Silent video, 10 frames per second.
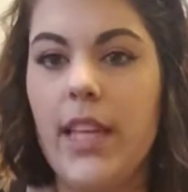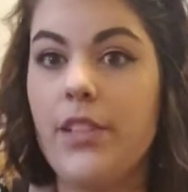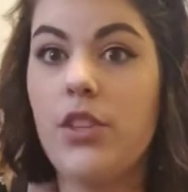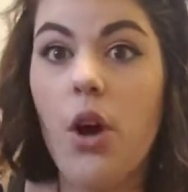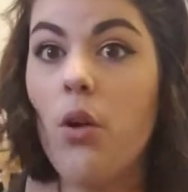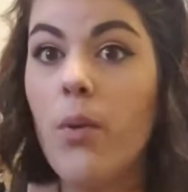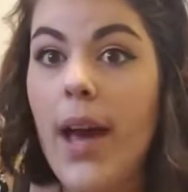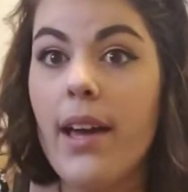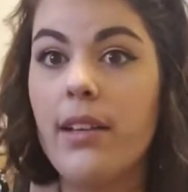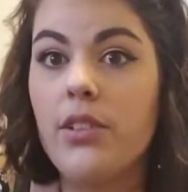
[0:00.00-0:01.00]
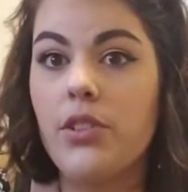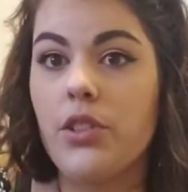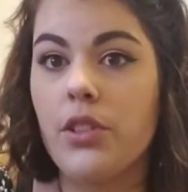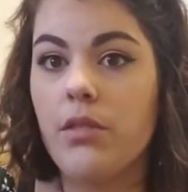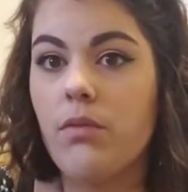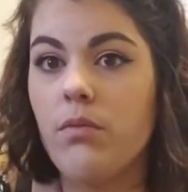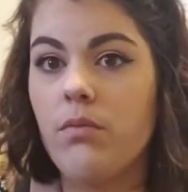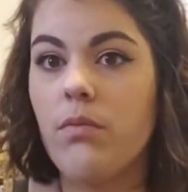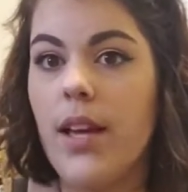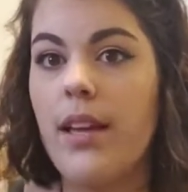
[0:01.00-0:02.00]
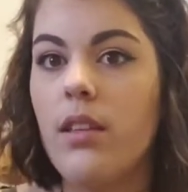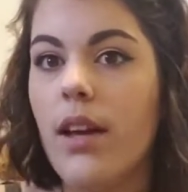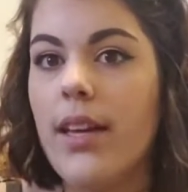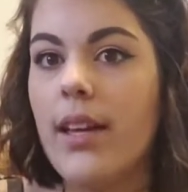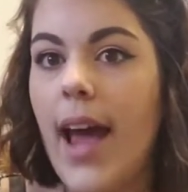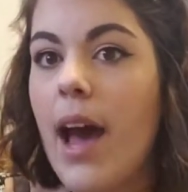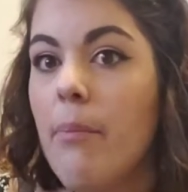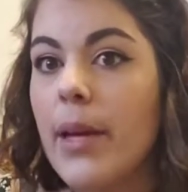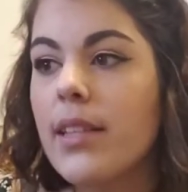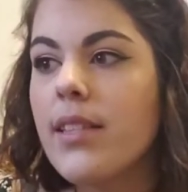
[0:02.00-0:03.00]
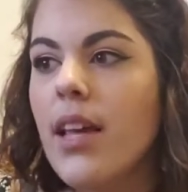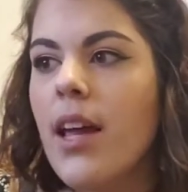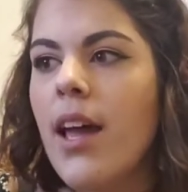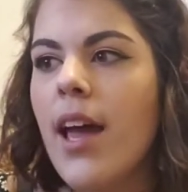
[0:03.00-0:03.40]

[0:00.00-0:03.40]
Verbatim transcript: things go away. It's just, it, it happens.